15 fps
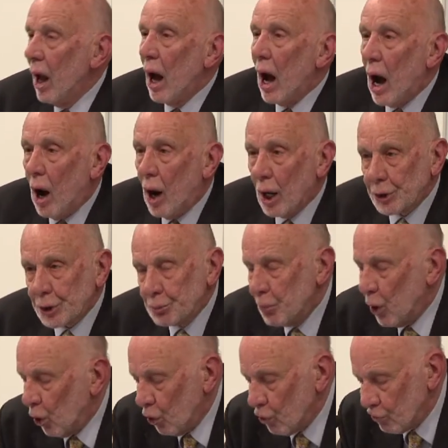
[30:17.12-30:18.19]
Our
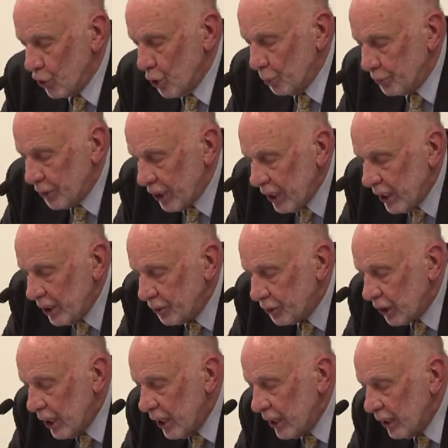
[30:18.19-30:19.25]
small group
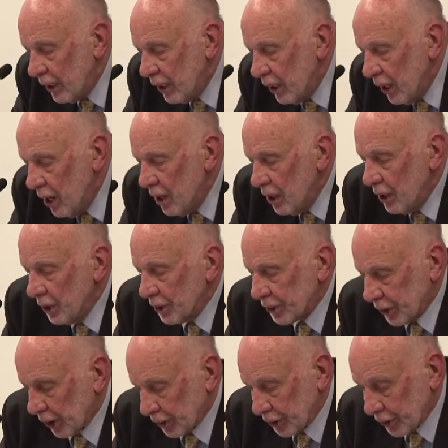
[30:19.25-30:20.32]
teaching
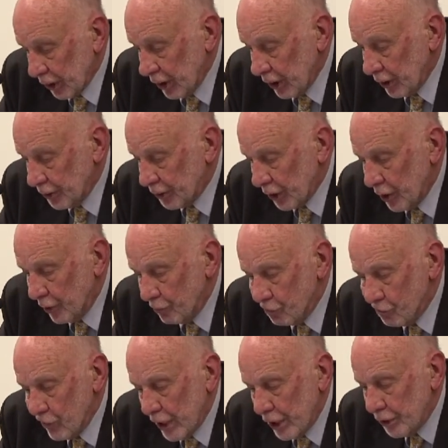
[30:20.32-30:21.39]
succeeds in
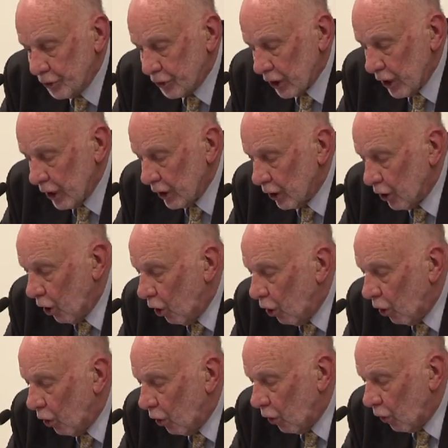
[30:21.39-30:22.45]
reaching
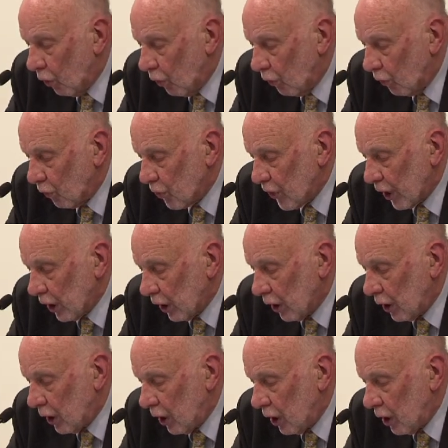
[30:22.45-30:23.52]
all the
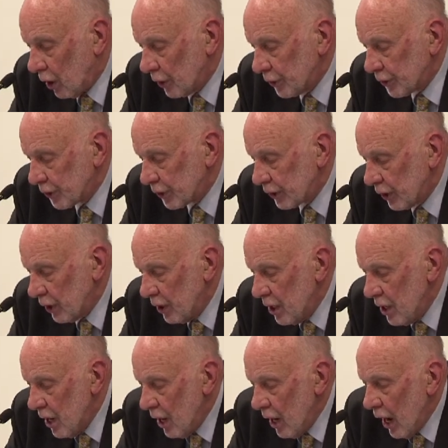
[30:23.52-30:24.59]
class,
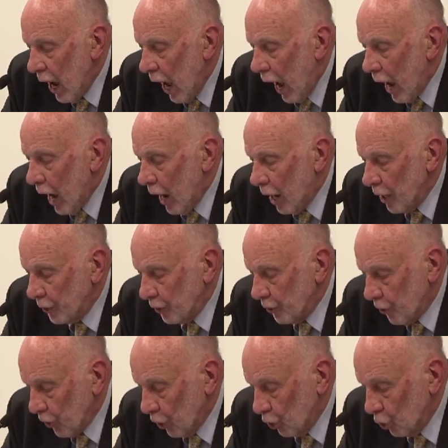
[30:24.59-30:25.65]
and
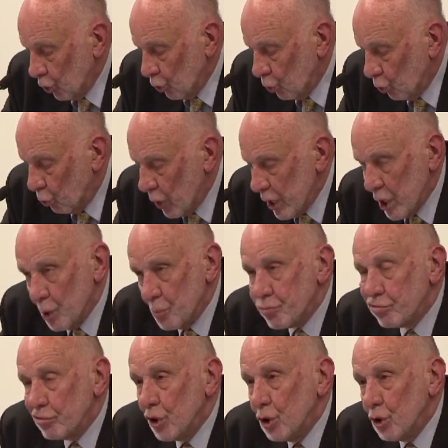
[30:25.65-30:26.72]
though we
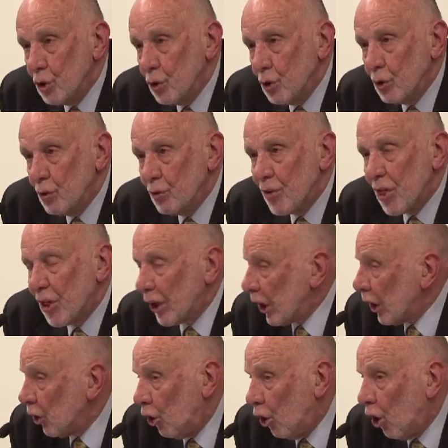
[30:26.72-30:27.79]
prove the
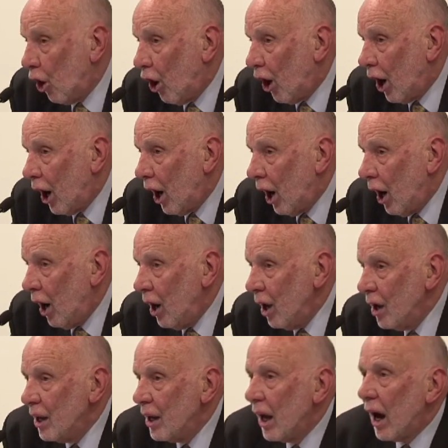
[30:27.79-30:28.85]
law
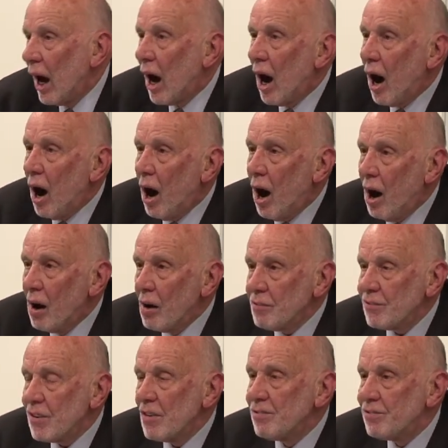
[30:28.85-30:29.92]

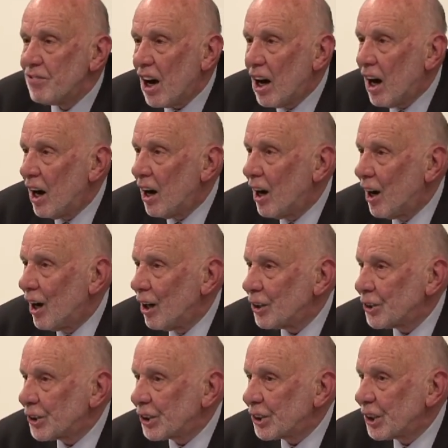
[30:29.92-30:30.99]

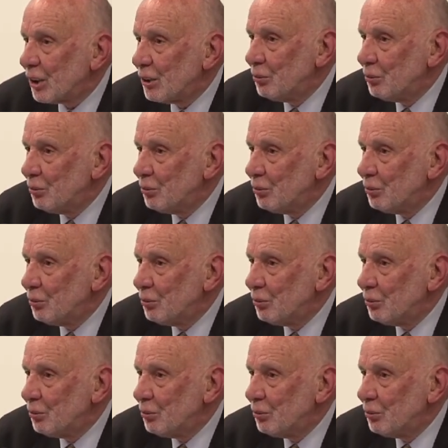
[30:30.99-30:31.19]
half-fast,